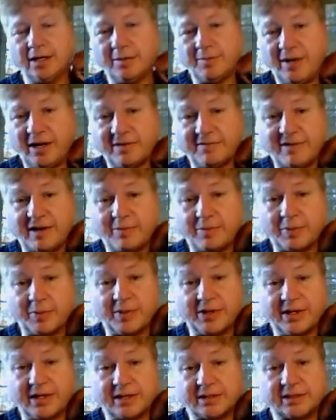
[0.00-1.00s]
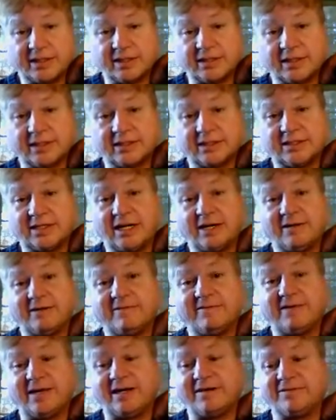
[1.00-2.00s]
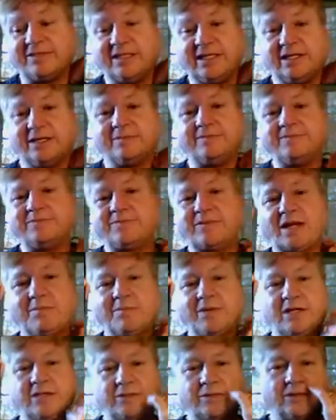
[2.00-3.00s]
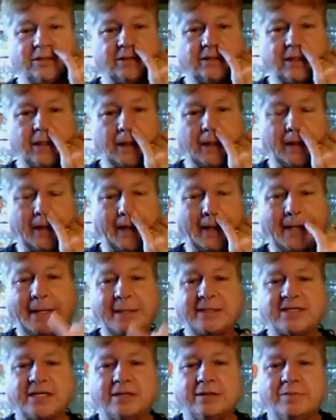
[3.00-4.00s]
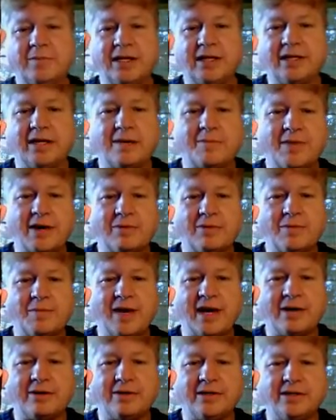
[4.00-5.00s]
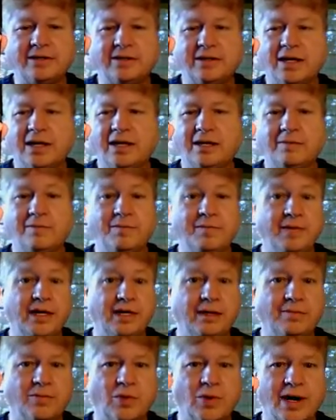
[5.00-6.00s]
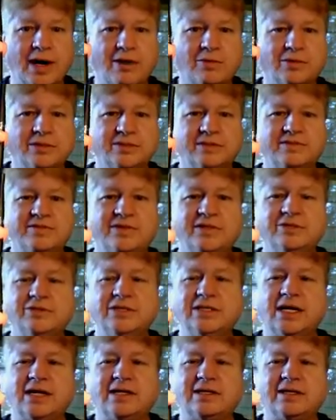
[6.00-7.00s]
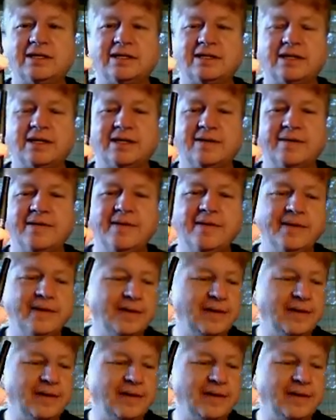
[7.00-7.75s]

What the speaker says: A little better vapor production than a standard 510, and plus with a 600 milliamp hour battery, you're going to get many more hours of use out of the thing.